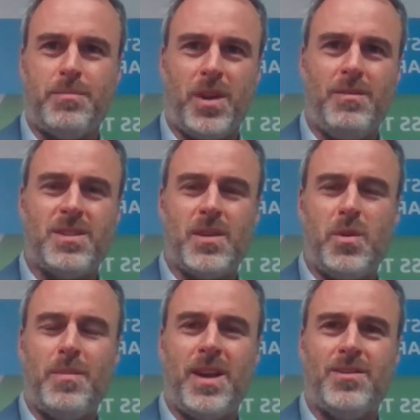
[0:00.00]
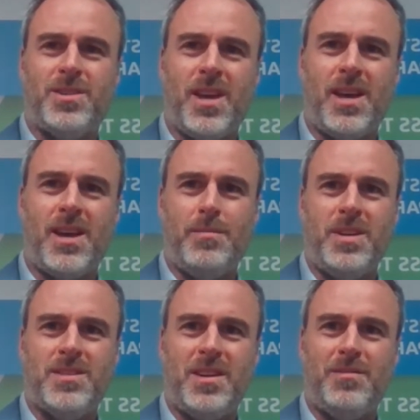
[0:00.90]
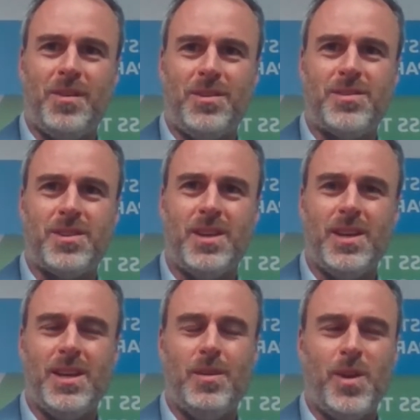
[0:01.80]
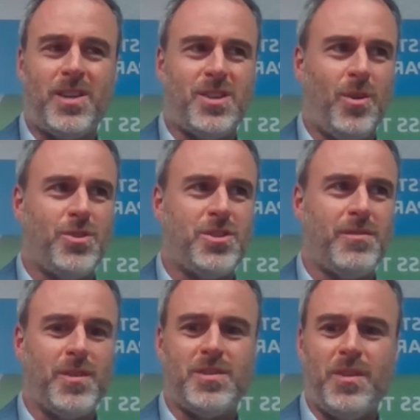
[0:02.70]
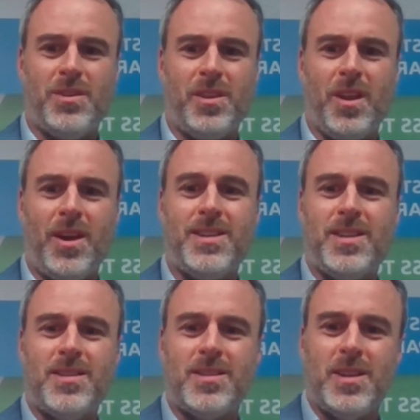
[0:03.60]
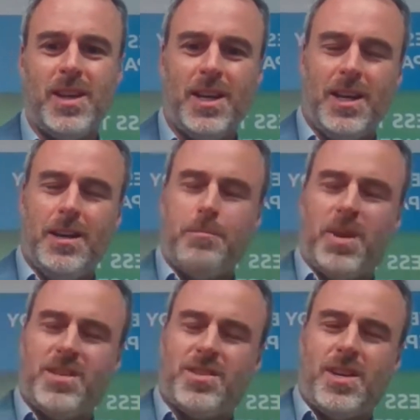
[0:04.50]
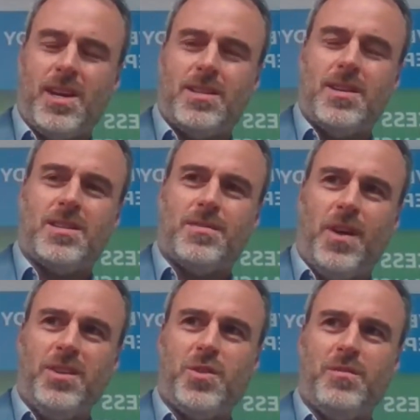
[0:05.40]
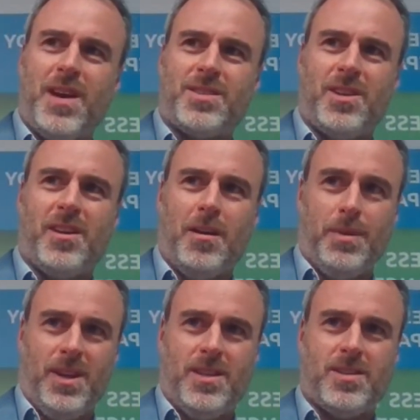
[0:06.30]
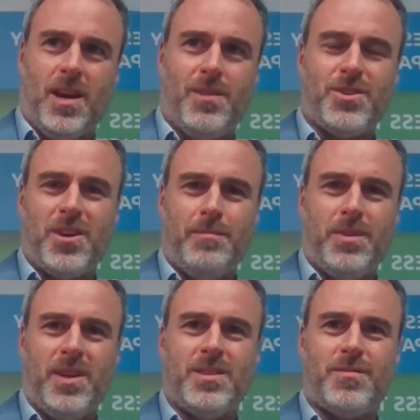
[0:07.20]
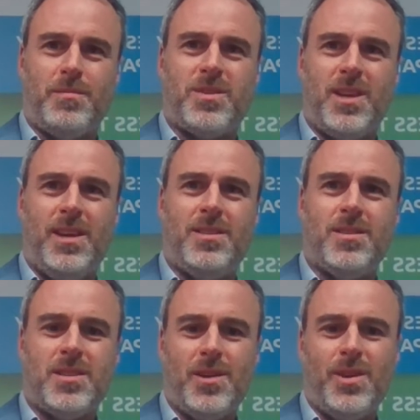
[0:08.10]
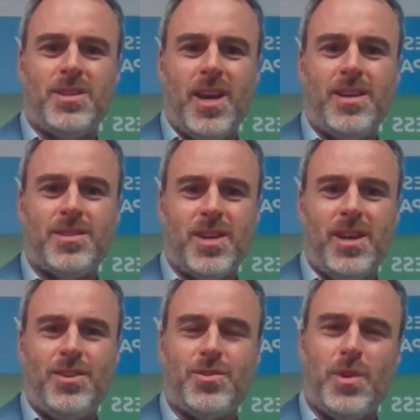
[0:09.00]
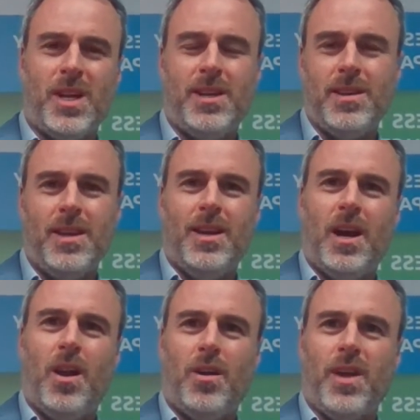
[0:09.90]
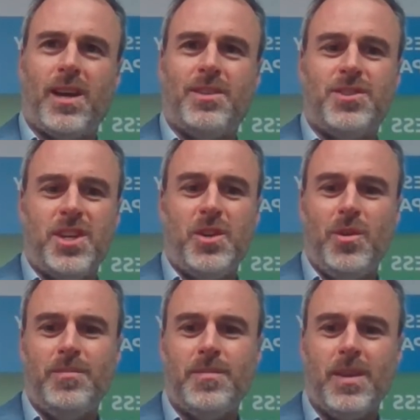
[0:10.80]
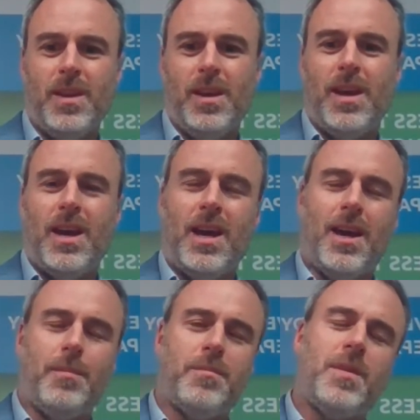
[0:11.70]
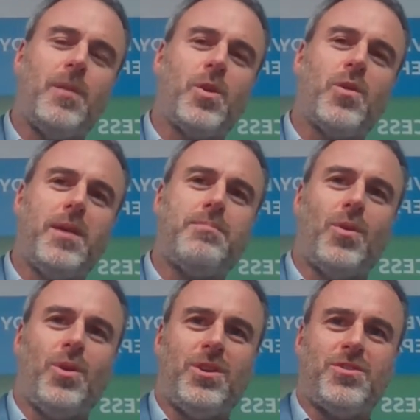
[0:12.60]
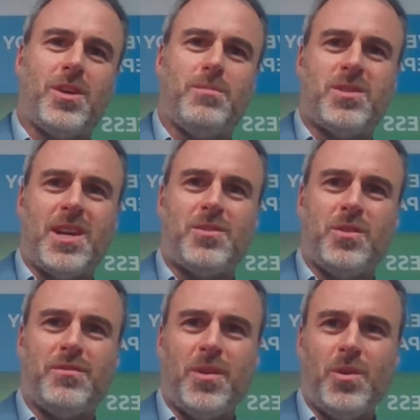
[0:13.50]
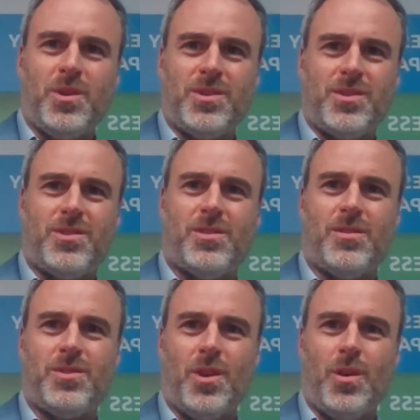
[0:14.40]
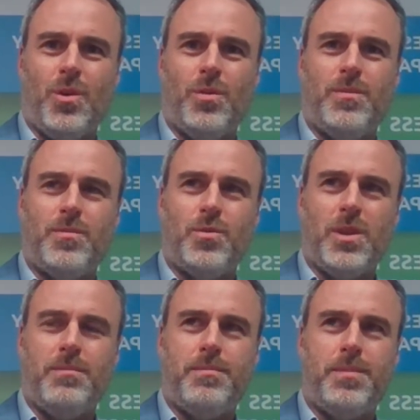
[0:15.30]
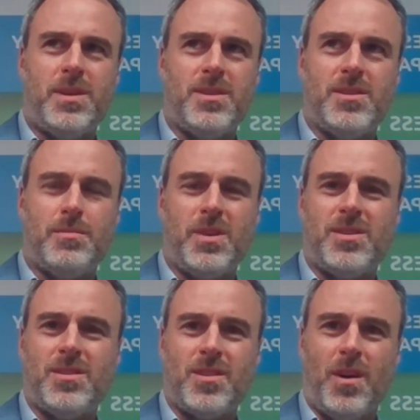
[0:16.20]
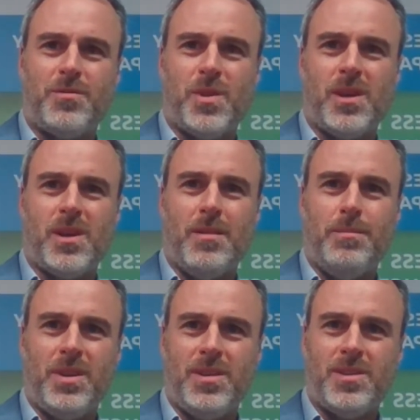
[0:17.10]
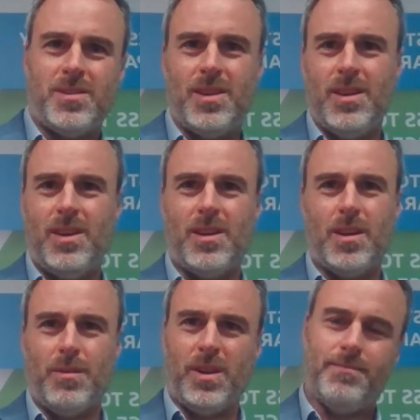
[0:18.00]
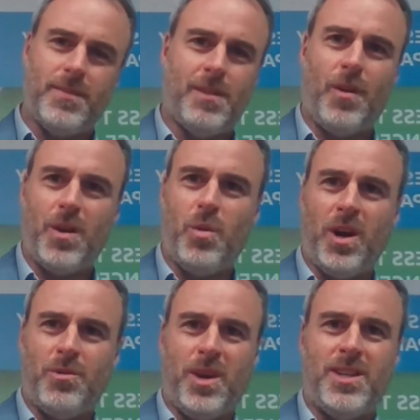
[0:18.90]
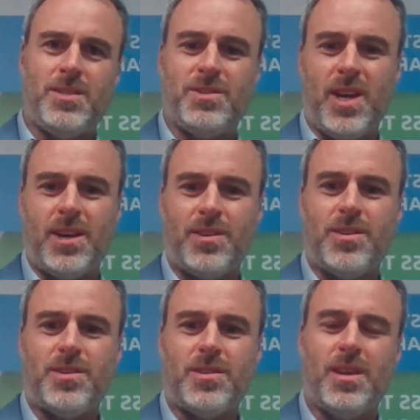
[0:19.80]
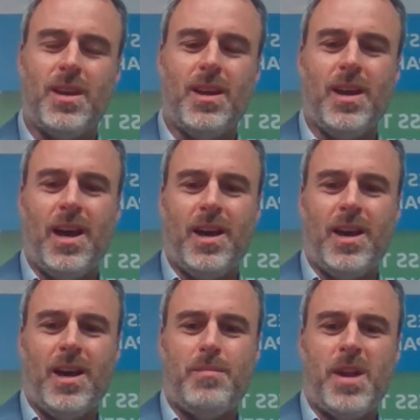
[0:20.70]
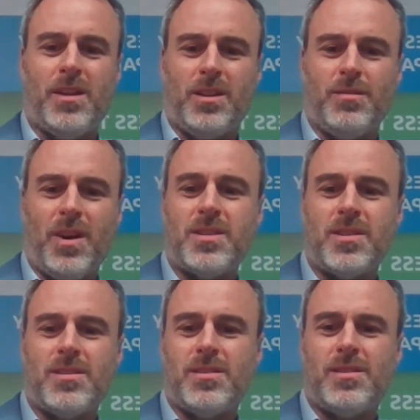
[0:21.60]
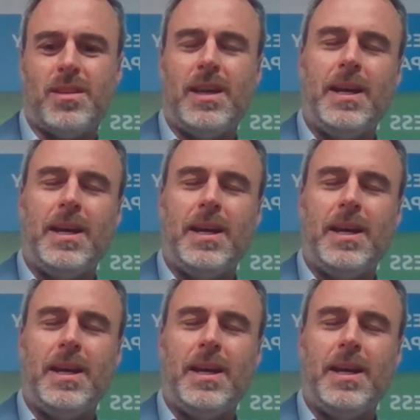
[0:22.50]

Previously, we managed the AIB seed fund. We actually launched our first fund in the 90s. But it's a fund to invest in companies, Irish companies, from seed to Series A stage, really along that continuum. And we're quite broad in terms of sectoral focus. So really business-to-business software companies covering a very wide range of sectors and medical devices.